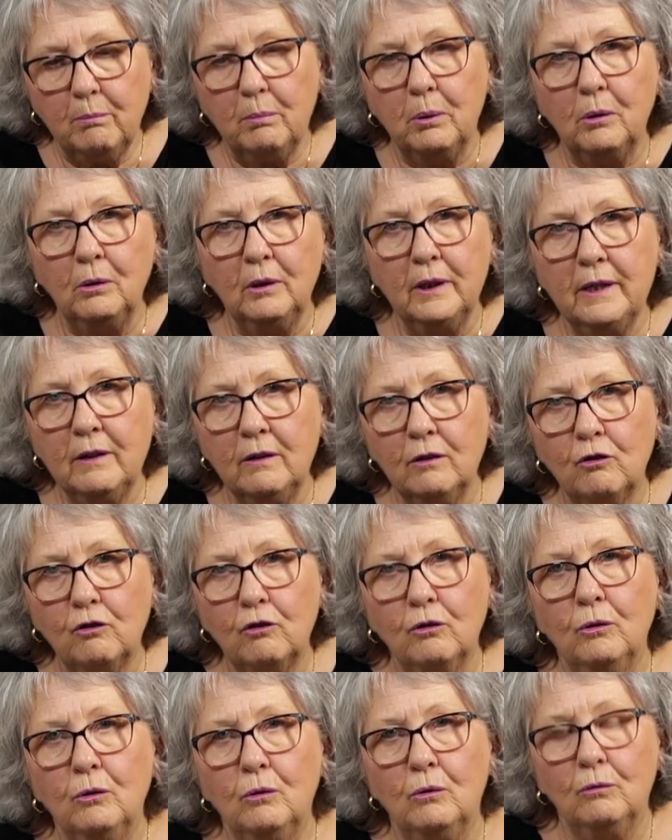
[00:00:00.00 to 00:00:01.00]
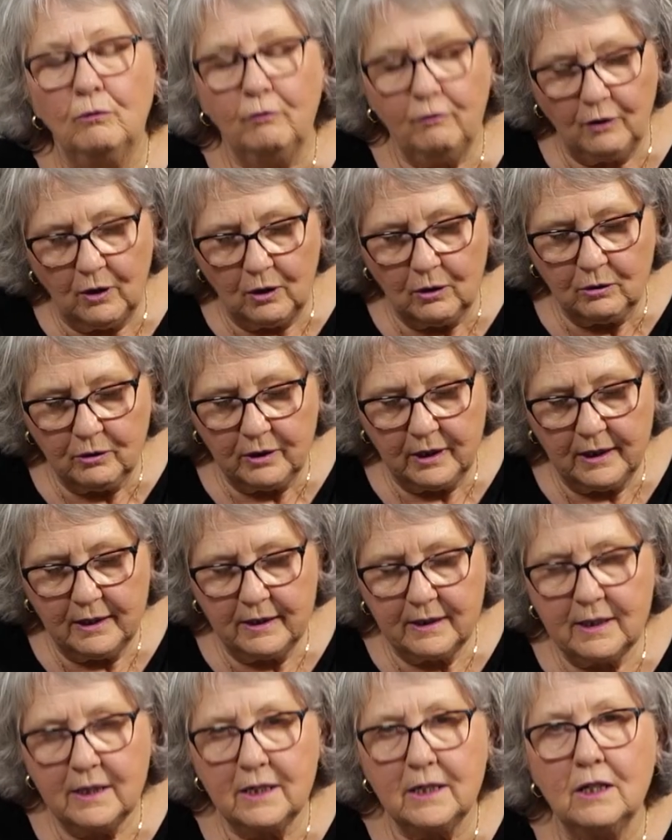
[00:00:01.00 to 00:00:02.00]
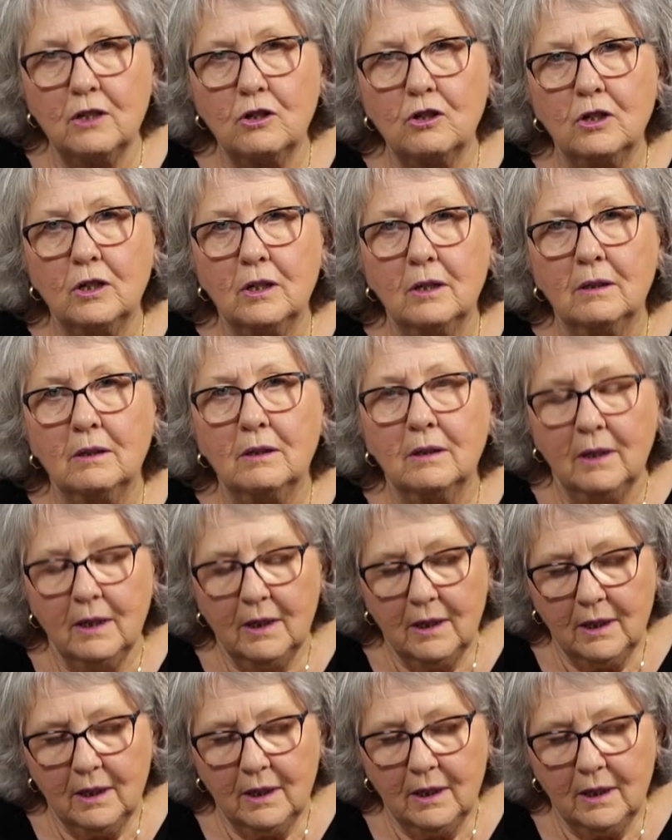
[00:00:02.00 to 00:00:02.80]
pulling the tool, folding and stitching.